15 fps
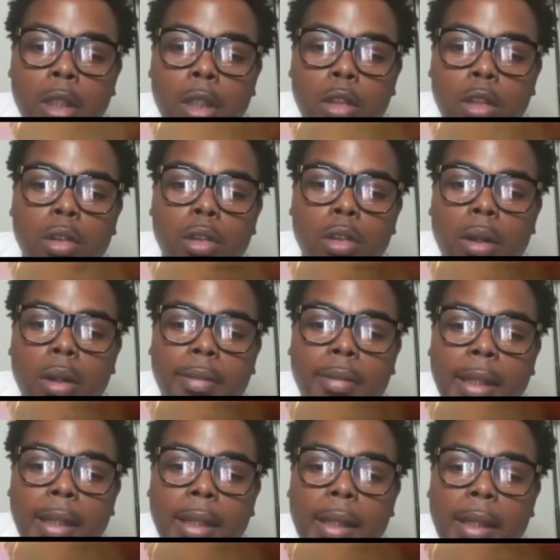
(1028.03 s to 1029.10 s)
You know what I'm
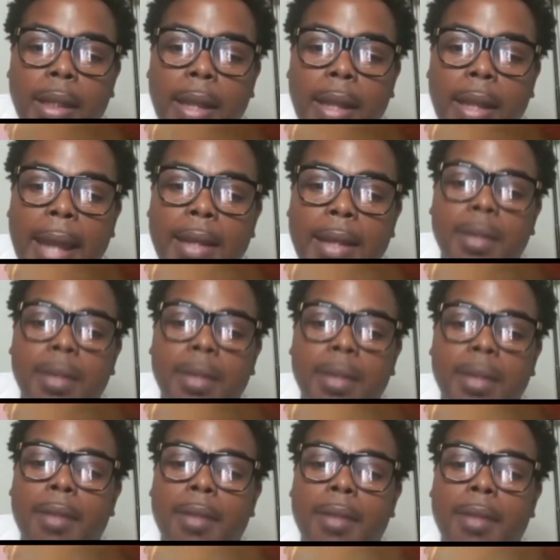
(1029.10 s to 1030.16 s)
saying? How does
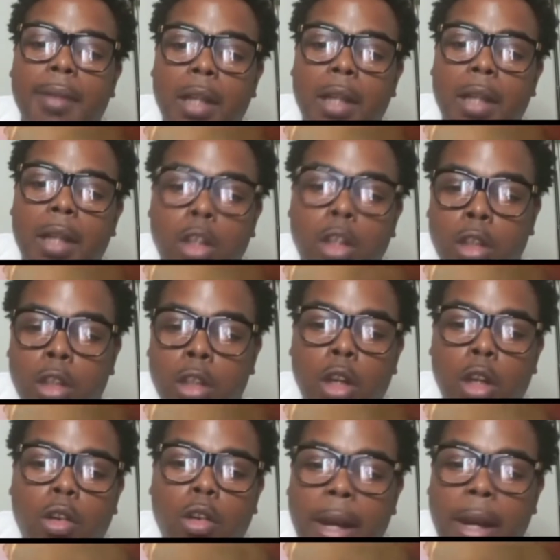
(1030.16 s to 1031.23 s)
that affect
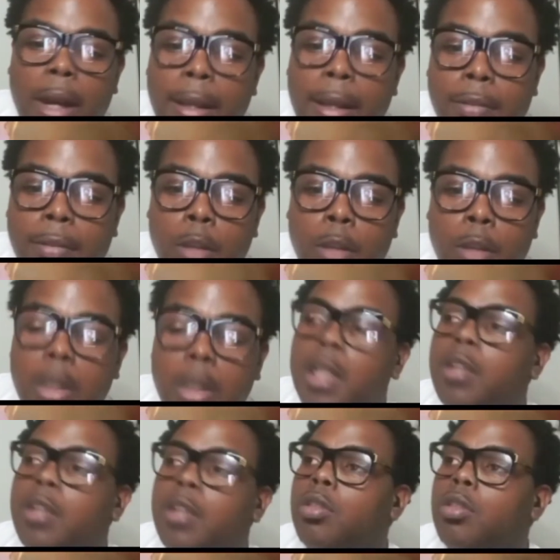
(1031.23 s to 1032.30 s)
your craft?
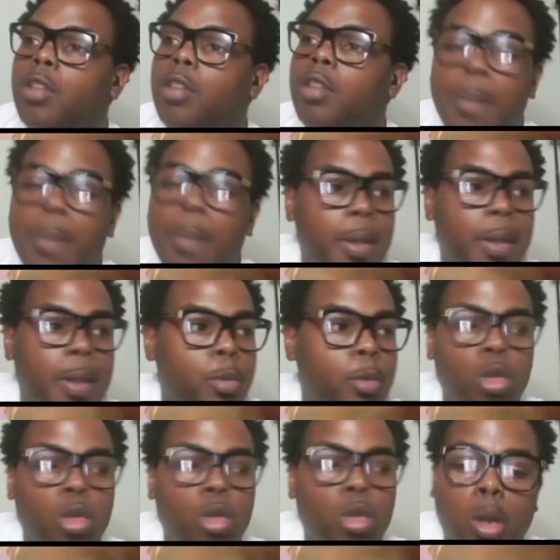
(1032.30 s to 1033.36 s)
Because so many people
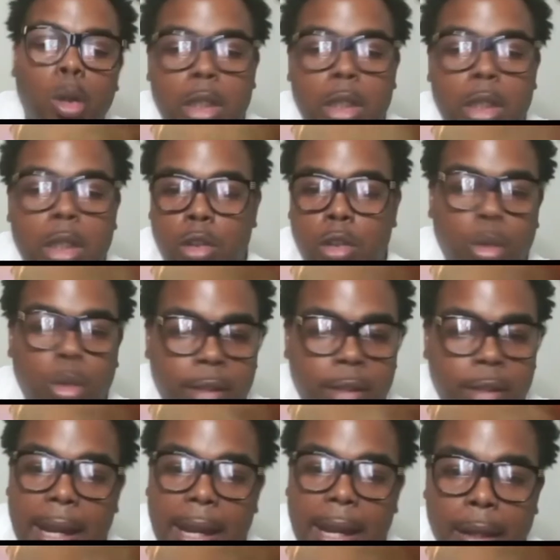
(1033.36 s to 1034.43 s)
who doing what you do is
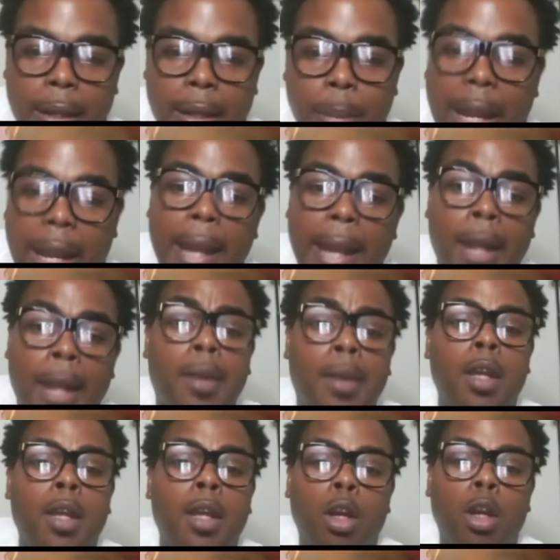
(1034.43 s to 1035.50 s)
dying behind
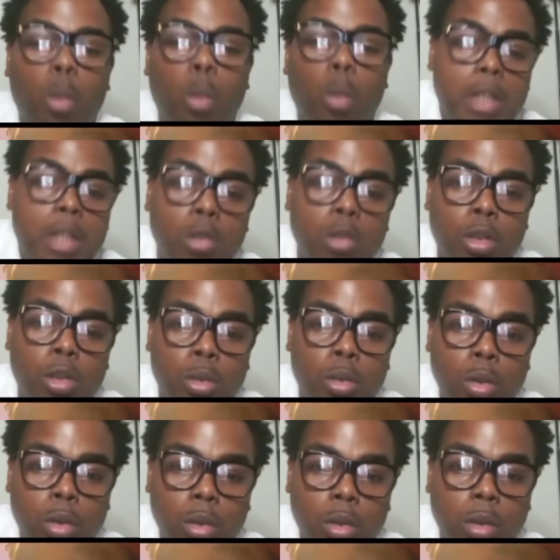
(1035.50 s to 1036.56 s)
what you do.
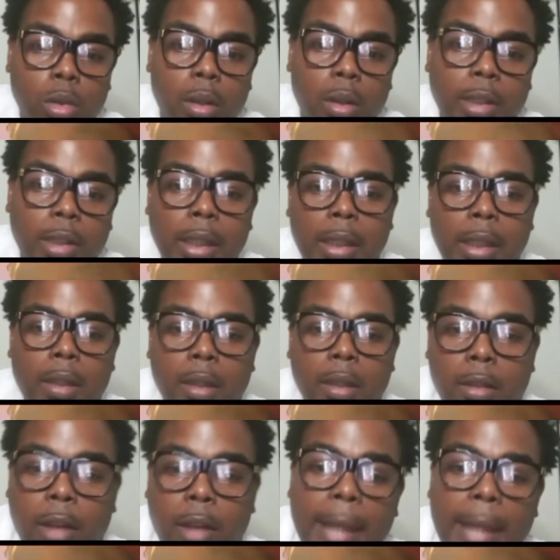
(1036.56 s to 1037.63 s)
You know what I'm saying?
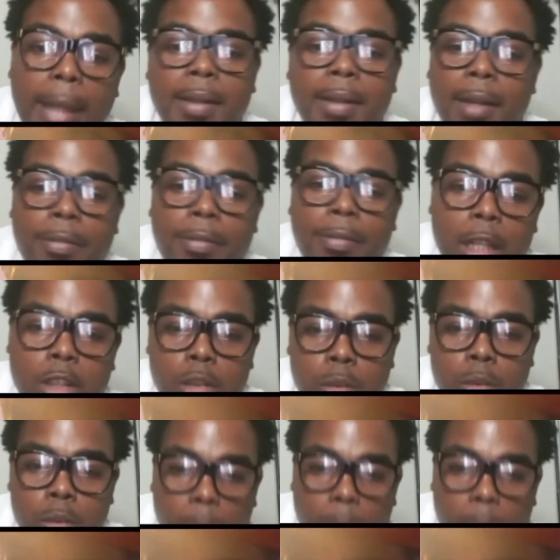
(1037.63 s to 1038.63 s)
So how does that affect you?